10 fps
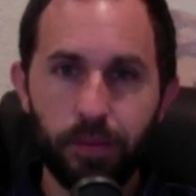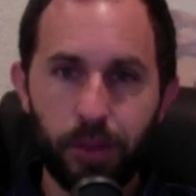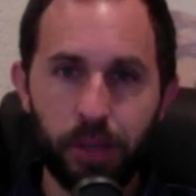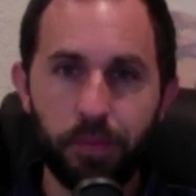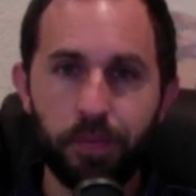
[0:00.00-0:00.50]

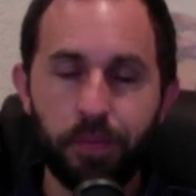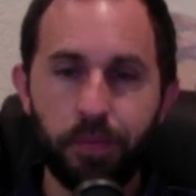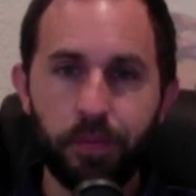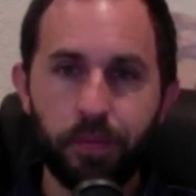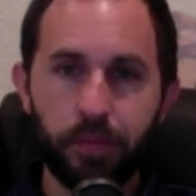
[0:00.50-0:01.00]
Right?
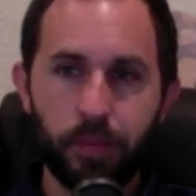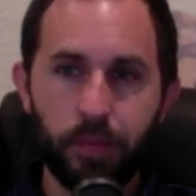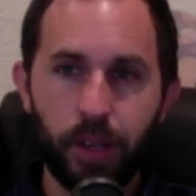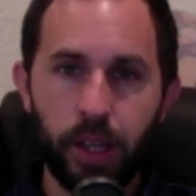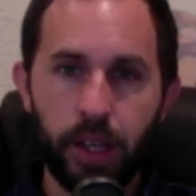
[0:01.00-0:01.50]

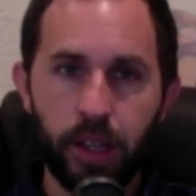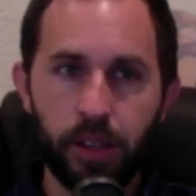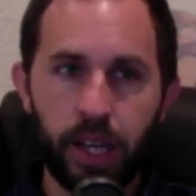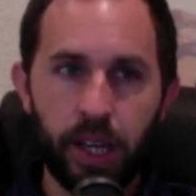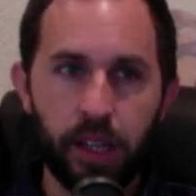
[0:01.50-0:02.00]

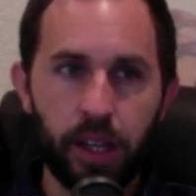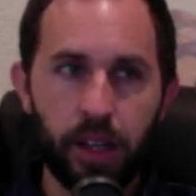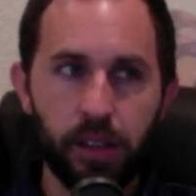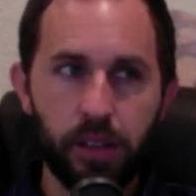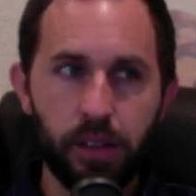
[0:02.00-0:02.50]
And
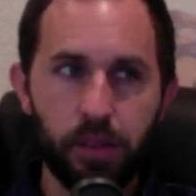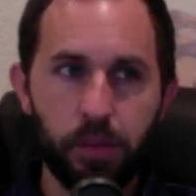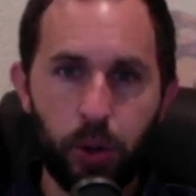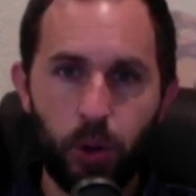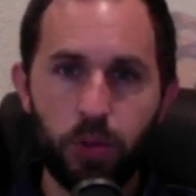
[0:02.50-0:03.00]
that
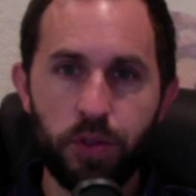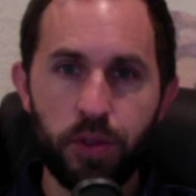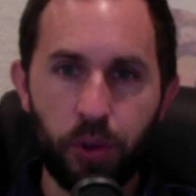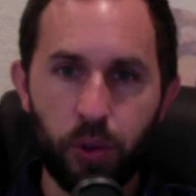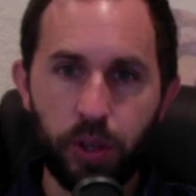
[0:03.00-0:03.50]
poses
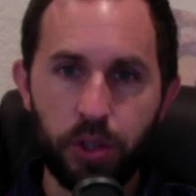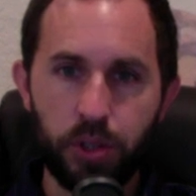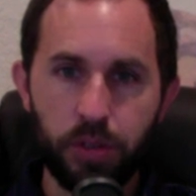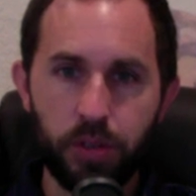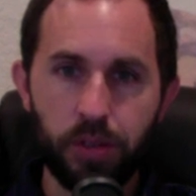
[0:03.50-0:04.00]
the
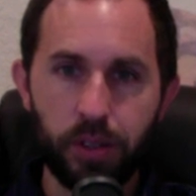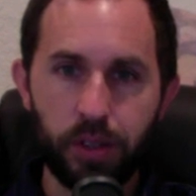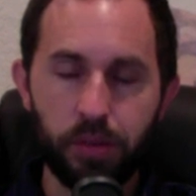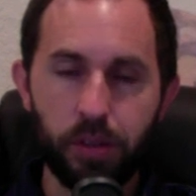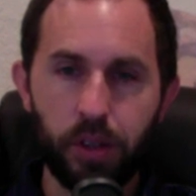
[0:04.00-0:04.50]
question
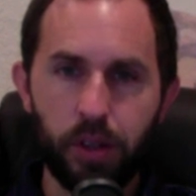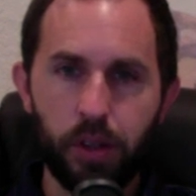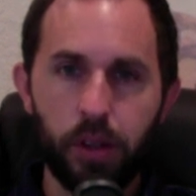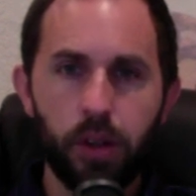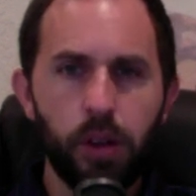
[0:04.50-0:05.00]
of,
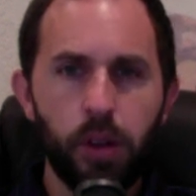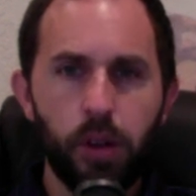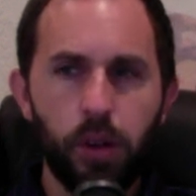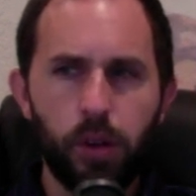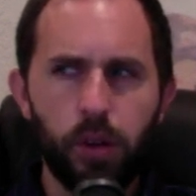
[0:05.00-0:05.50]

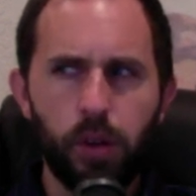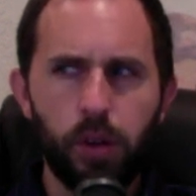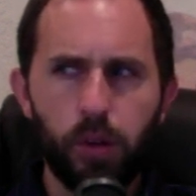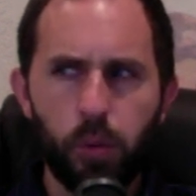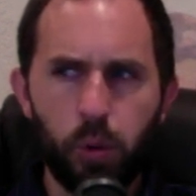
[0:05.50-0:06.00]

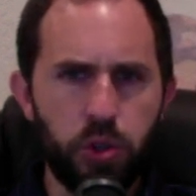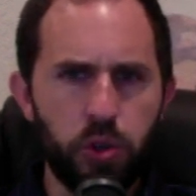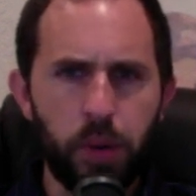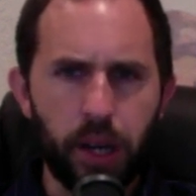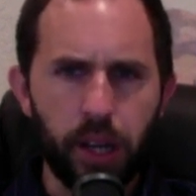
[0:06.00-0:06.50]
would
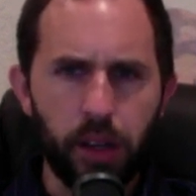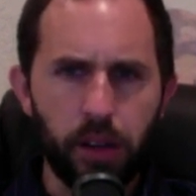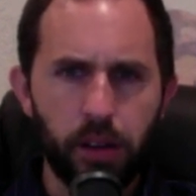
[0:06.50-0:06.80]
you buy it?